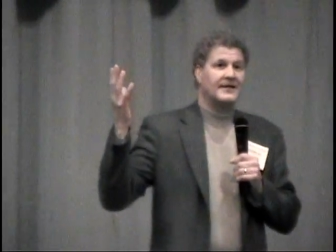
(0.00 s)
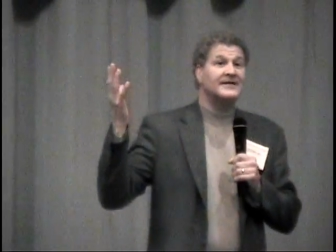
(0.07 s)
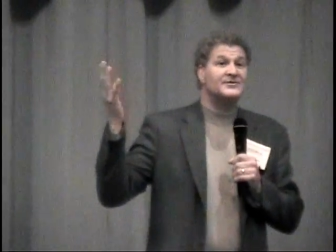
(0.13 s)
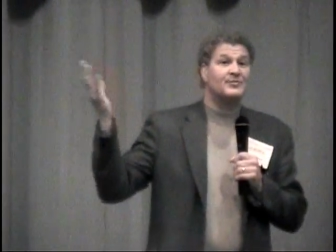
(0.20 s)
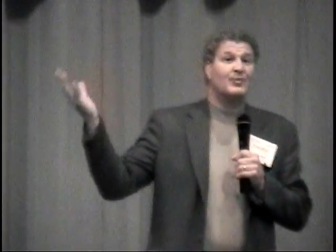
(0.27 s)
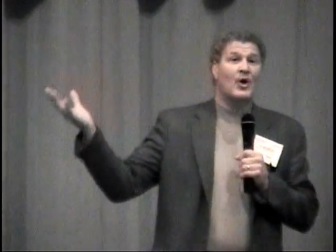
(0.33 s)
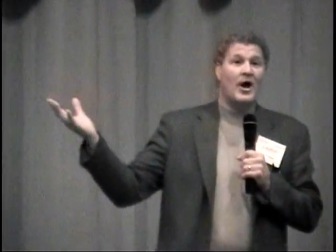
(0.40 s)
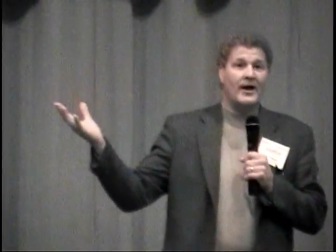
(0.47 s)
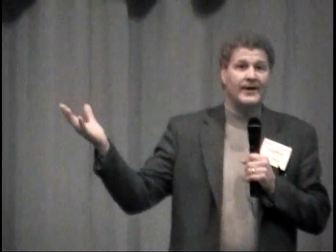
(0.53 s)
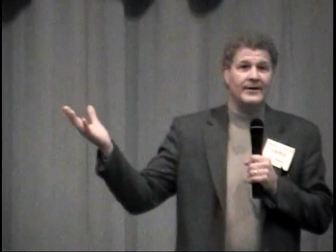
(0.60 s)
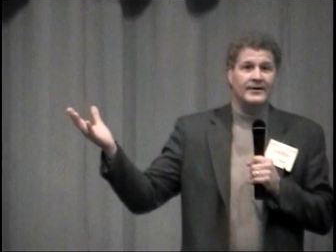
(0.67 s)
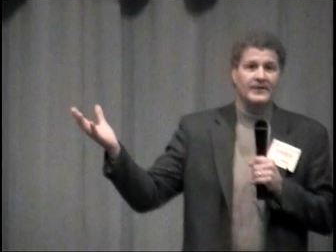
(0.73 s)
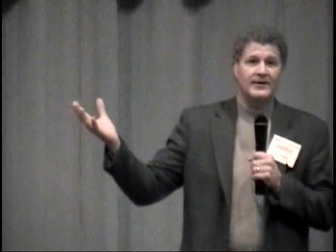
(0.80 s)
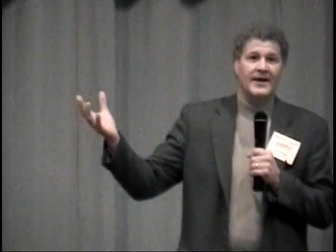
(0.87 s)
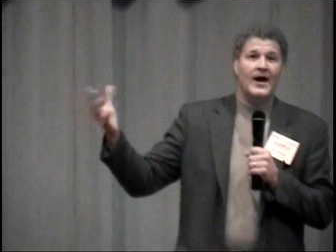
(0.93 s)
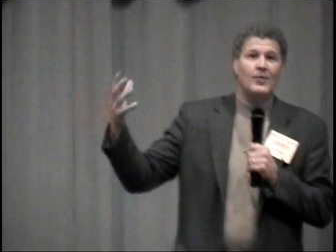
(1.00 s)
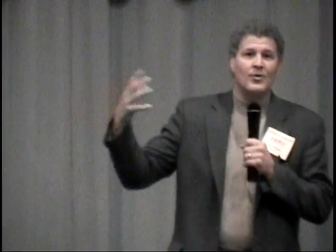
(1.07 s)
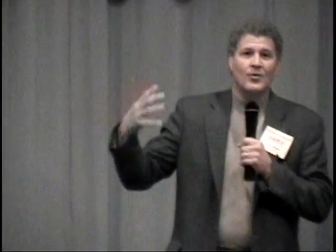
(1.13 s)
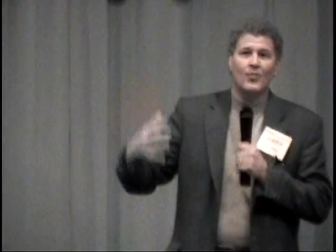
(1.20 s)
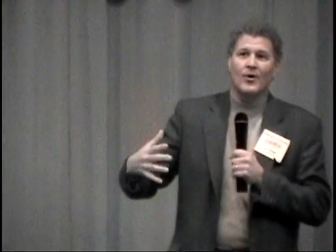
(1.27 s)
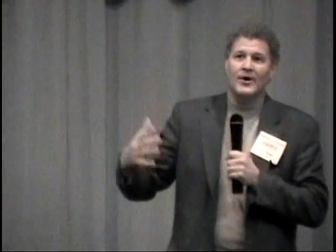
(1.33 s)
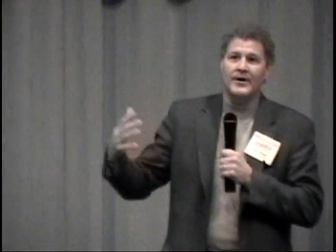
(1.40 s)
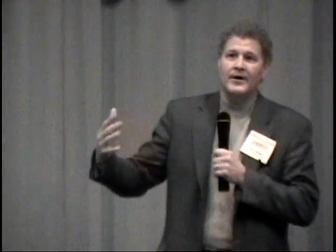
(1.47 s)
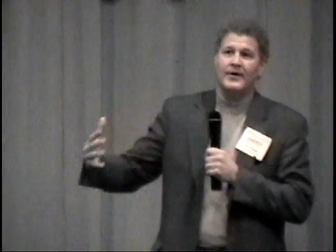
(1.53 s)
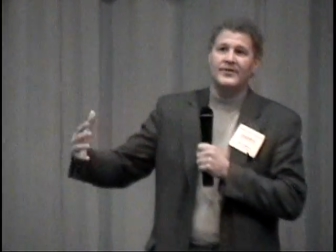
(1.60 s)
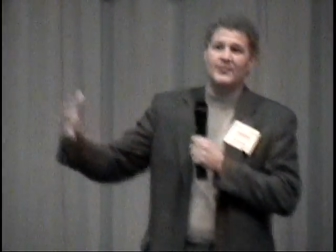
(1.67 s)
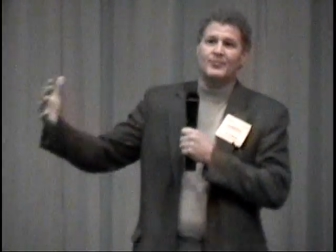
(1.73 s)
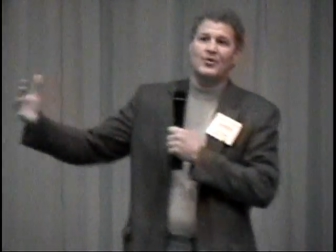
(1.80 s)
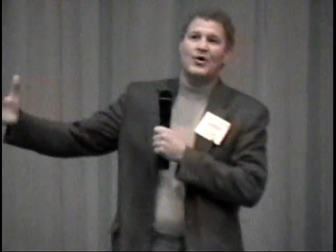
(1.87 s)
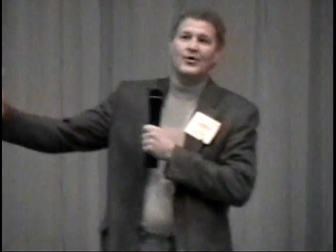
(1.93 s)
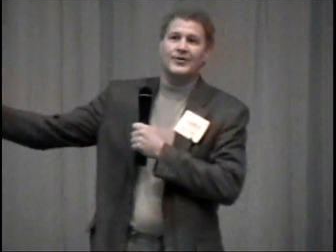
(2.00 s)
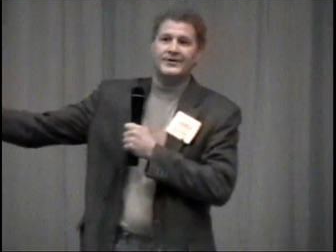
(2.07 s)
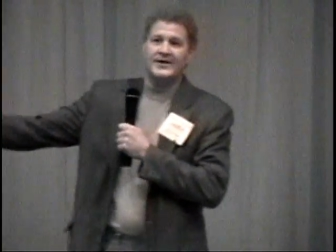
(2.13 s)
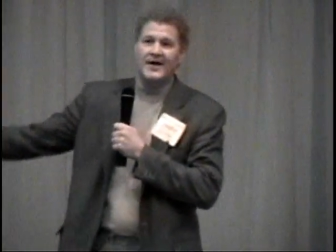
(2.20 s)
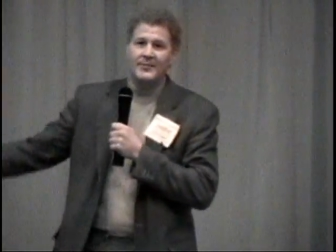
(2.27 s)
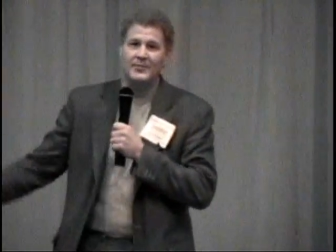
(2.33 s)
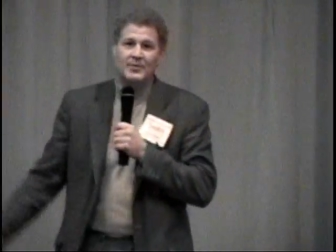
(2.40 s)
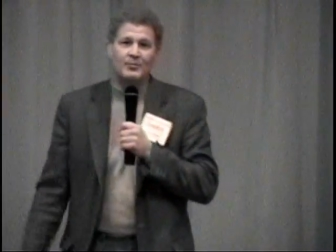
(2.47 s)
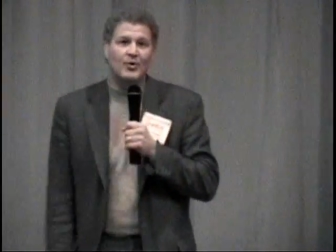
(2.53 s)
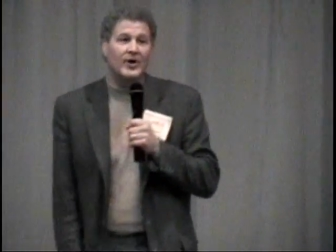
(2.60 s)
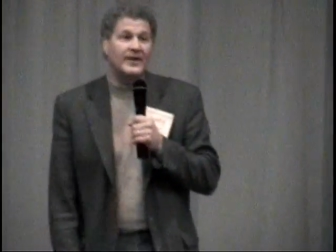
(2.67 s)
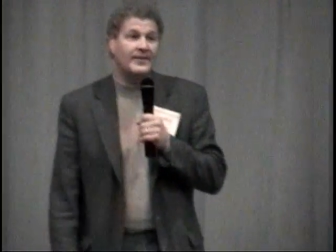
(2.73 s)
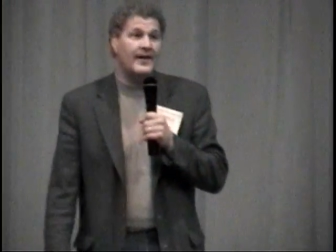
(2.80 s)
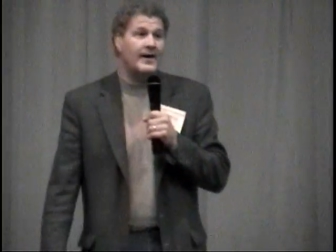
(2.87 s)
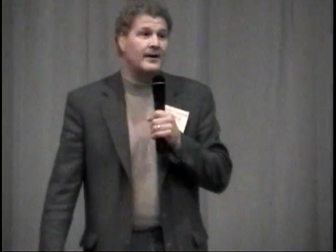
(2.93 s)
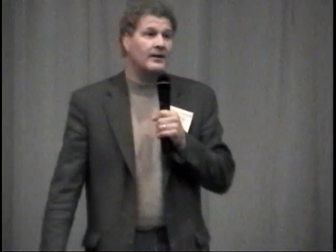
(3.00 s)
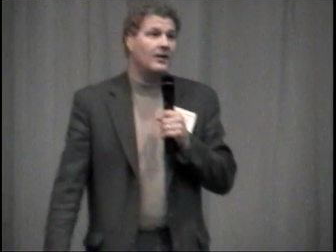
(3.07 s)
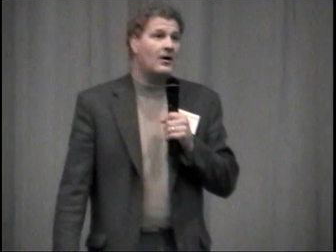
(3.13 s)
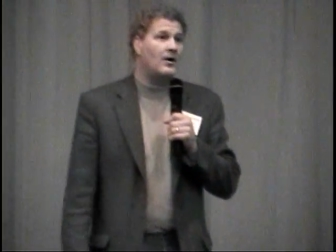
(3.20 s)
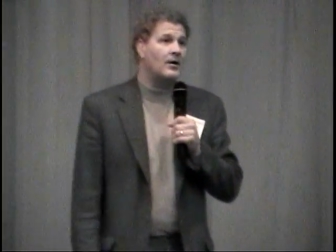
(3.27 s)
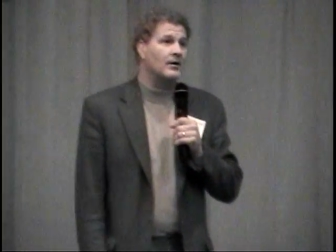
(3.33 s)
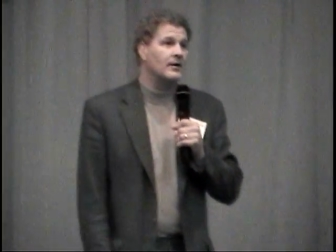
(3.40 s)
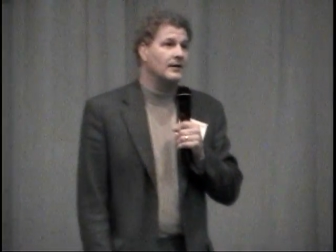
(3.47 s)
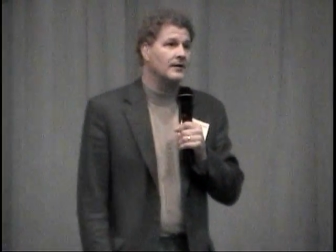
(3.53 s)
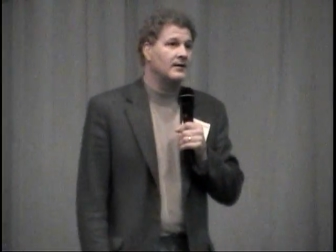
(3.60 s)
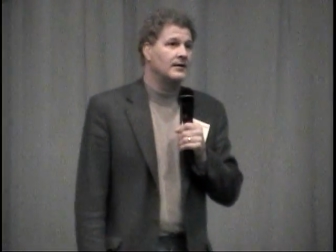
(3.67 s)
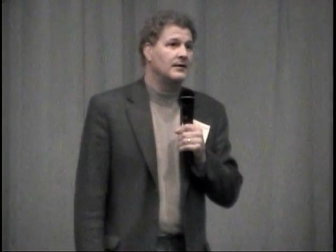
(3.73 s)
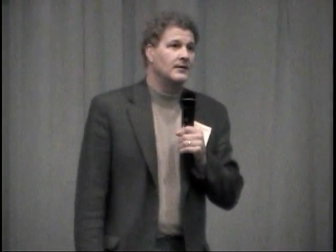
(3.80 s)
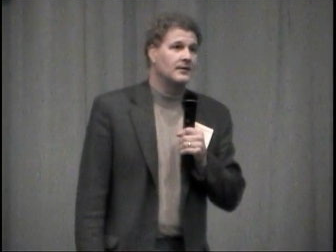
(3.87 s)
That's Brian. Now we're working on the prototype and bringing that along.